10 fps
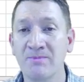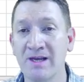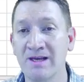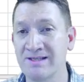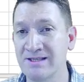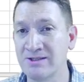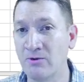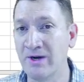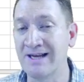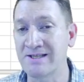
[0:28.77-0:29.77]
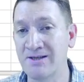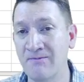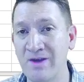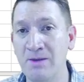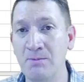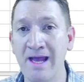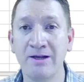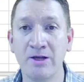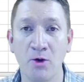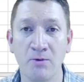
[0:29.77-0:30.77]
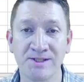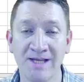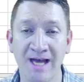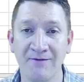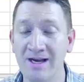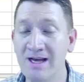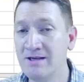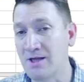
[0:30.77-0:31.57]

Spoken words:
because this has already got some VBA code inside of it.